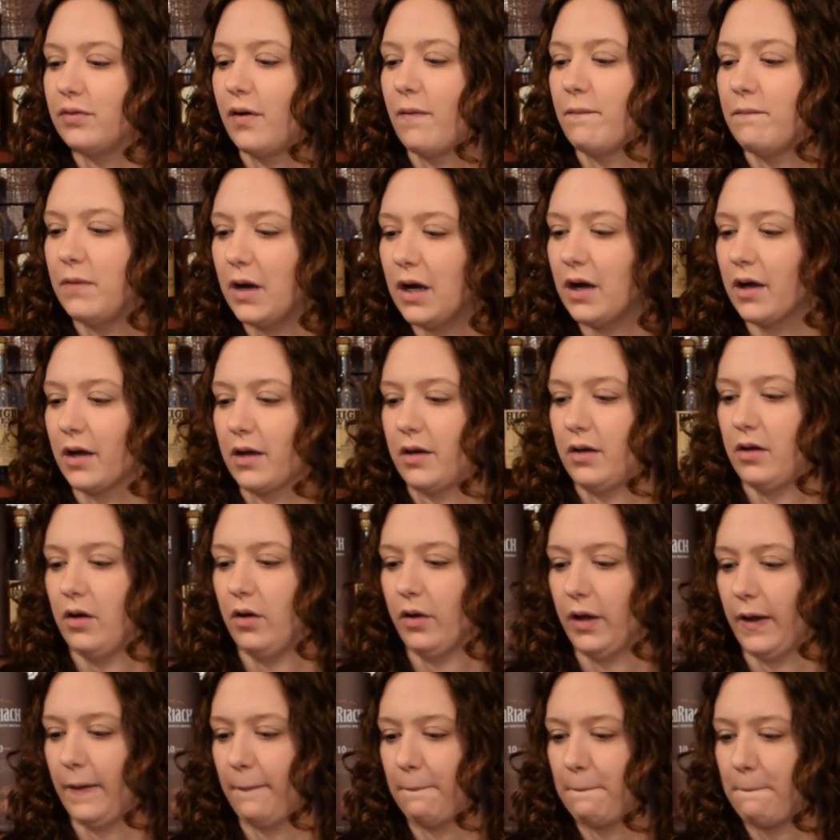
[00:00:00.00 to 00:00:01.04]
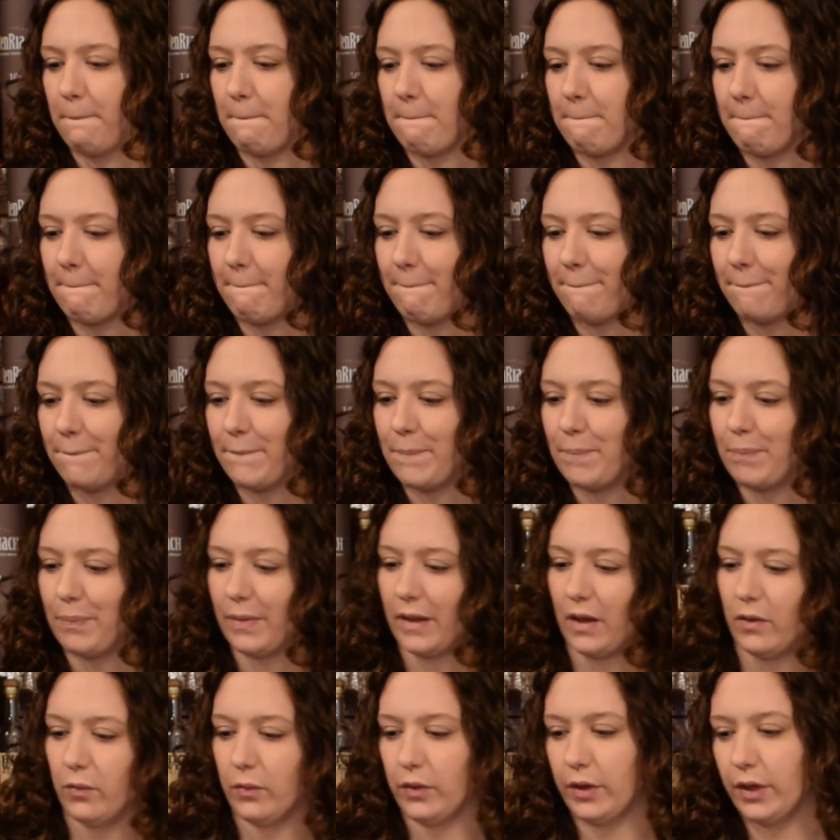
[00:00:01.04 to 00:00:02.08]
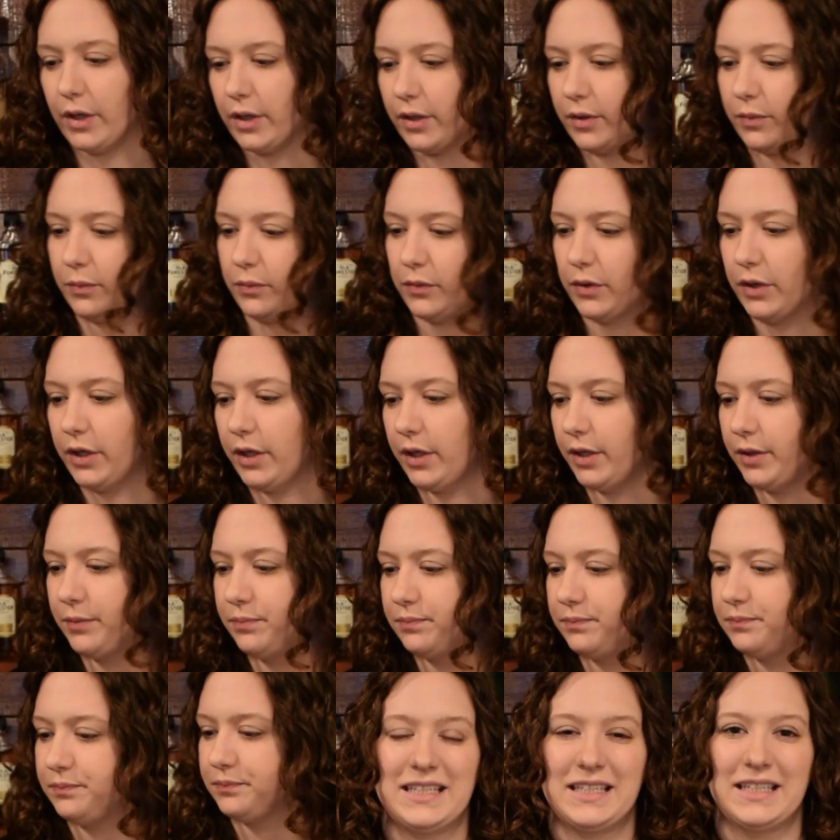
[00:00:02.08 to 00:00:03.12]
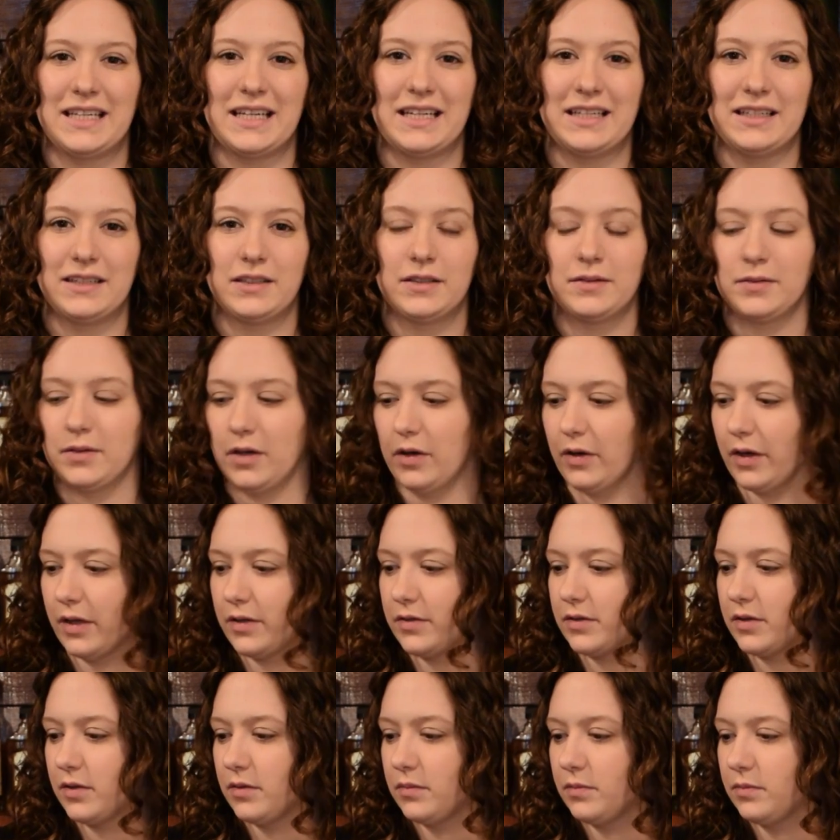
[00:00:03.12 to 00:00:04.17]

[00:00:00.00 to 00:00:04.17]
fuck. Okay. We're good. We're good. Tonight. Okay, so.